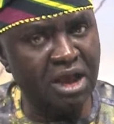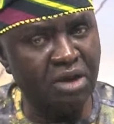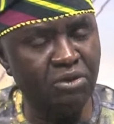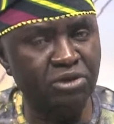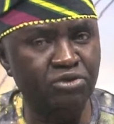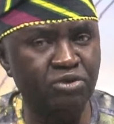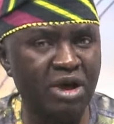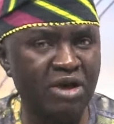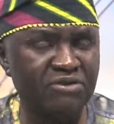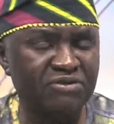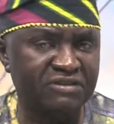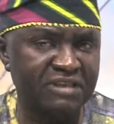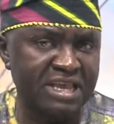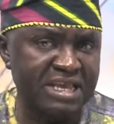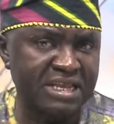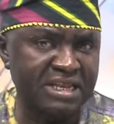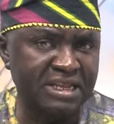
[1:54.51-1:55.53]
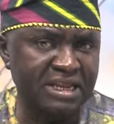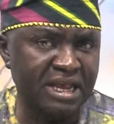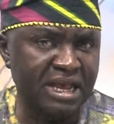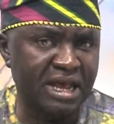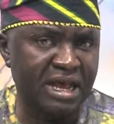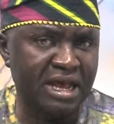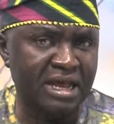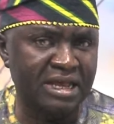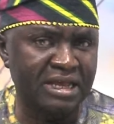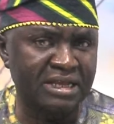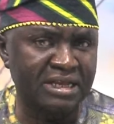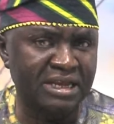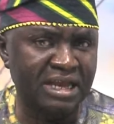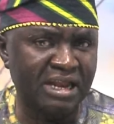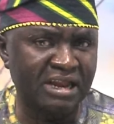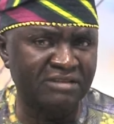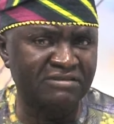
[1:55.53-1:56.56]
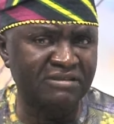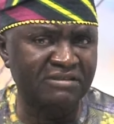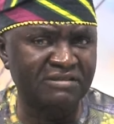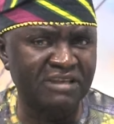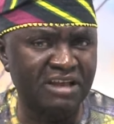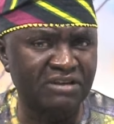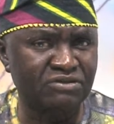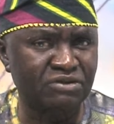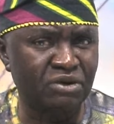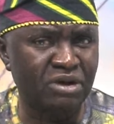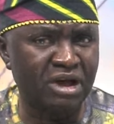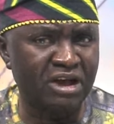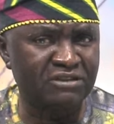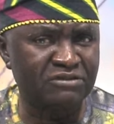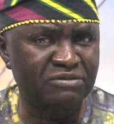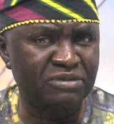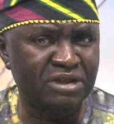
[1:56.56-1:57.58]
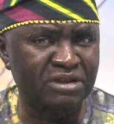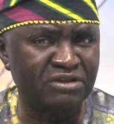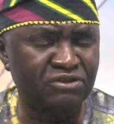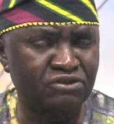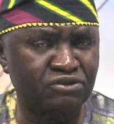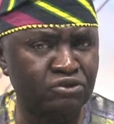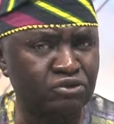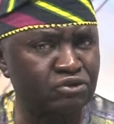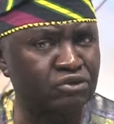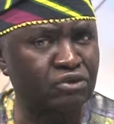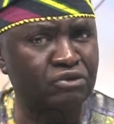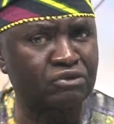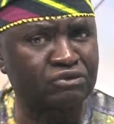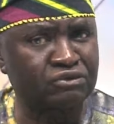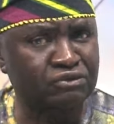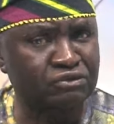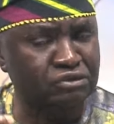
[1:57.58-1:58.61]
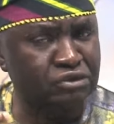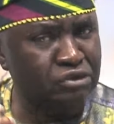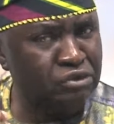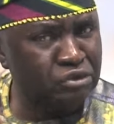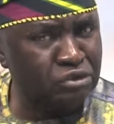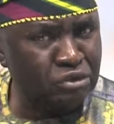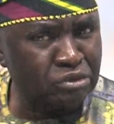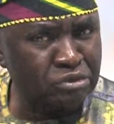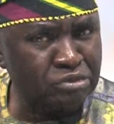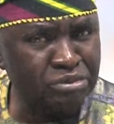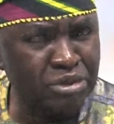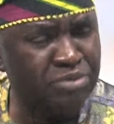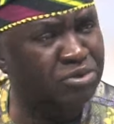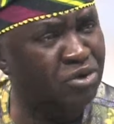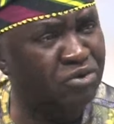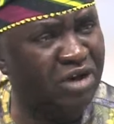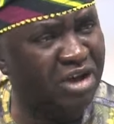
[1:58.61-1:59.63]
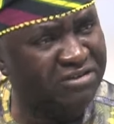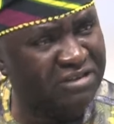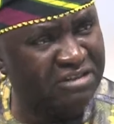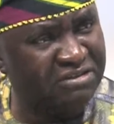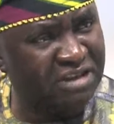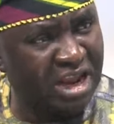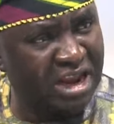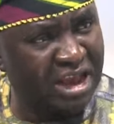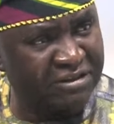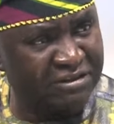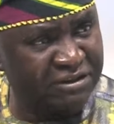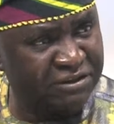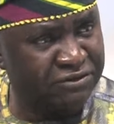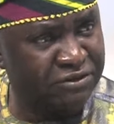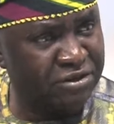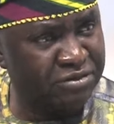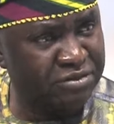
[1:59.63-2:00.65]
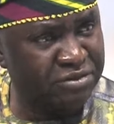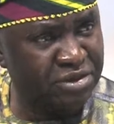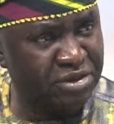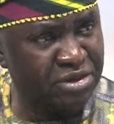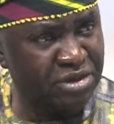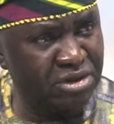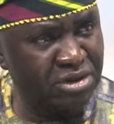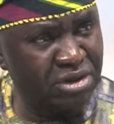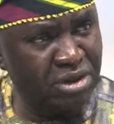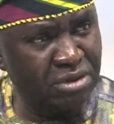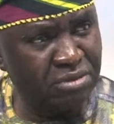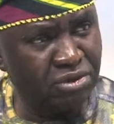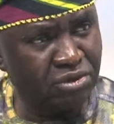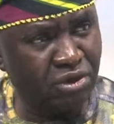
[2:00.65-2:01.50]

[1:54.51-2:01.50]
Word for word: Now, what you have seen uh, in the electricity sector has been issues of, you know, maybe over centralization, hmm.